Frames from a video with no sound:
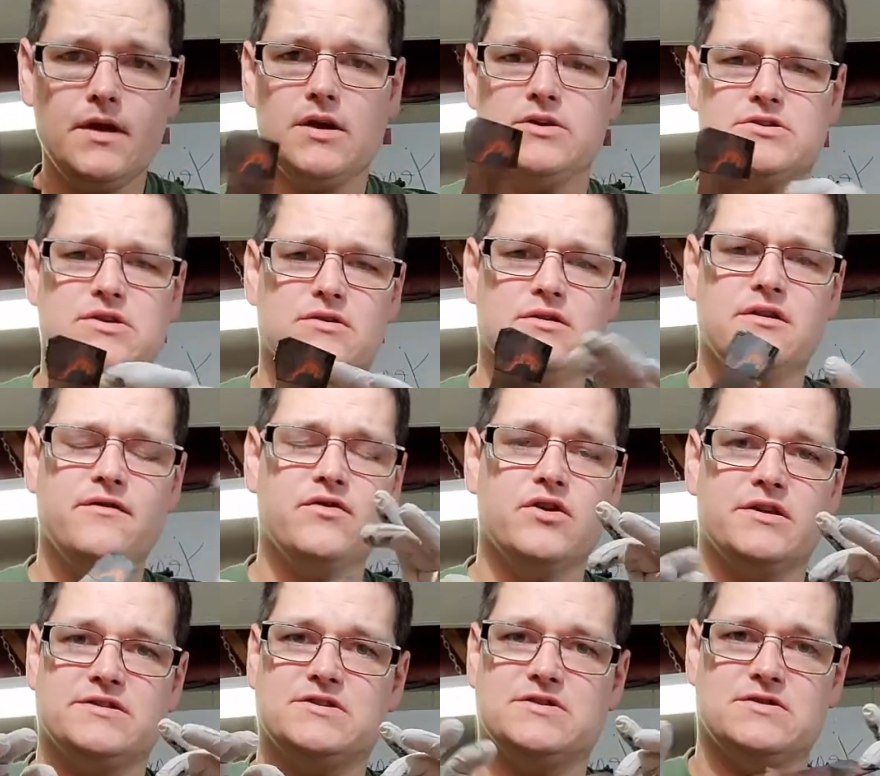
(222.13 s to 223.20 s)
So
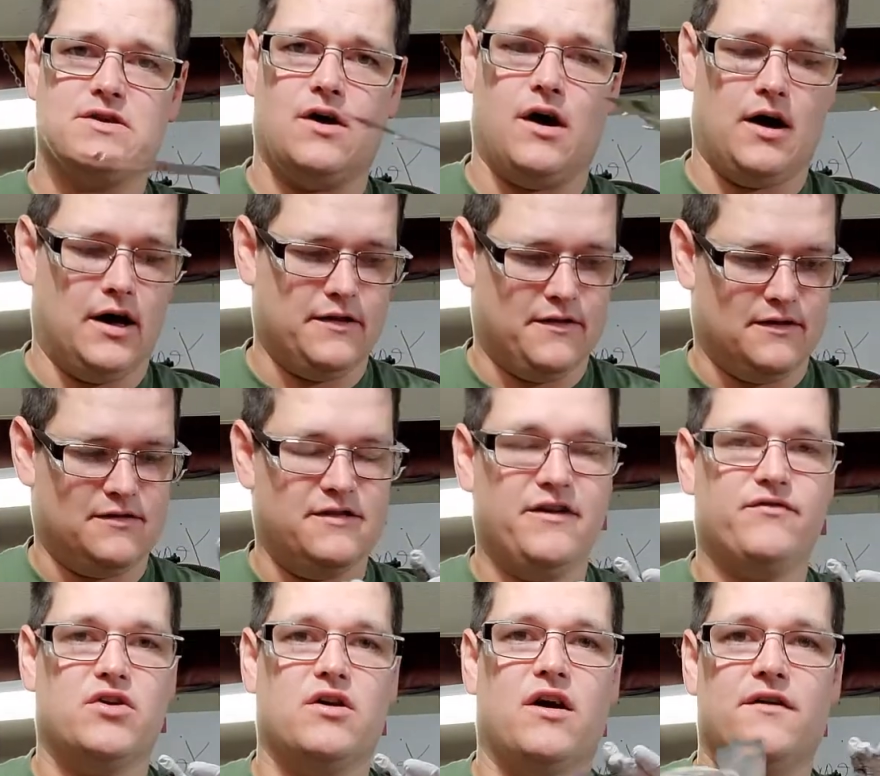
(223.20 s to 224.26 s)
the
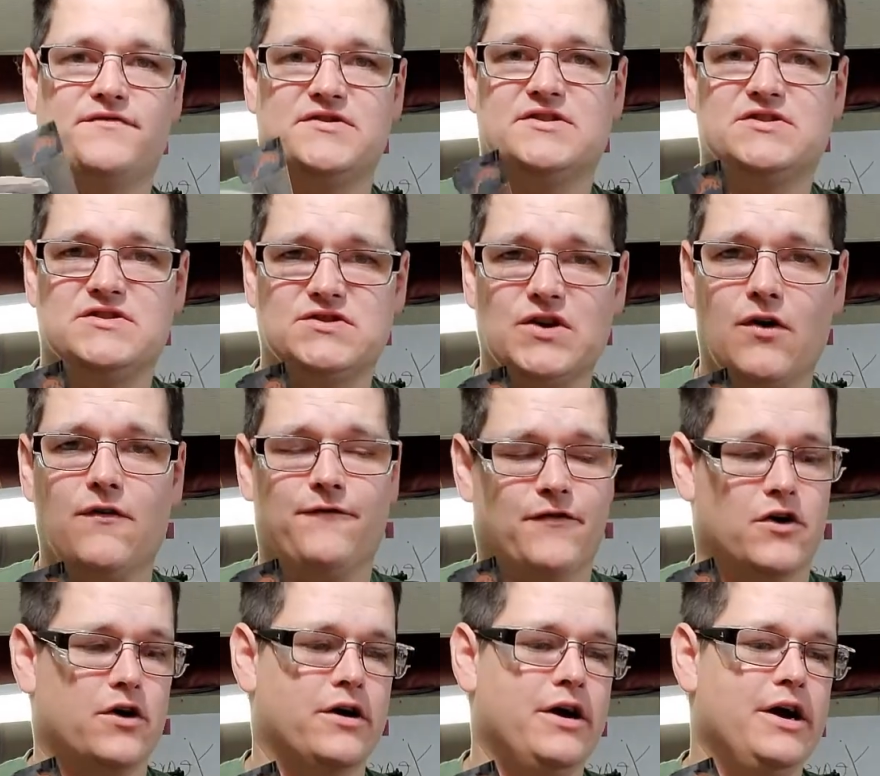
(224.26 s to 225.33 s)
liver of
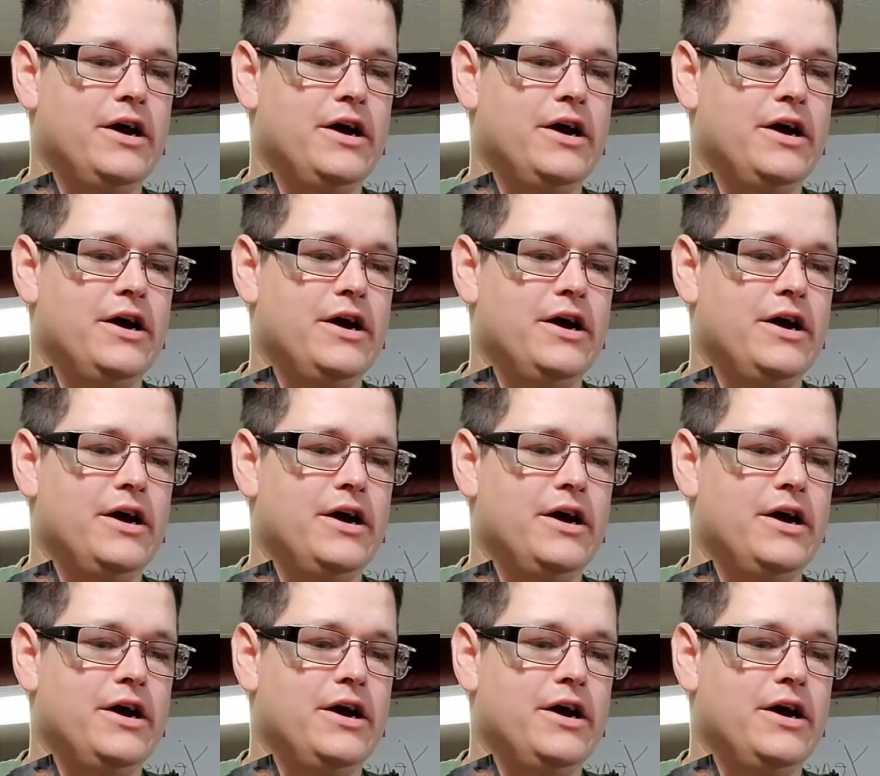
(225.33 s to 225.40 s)
sulfur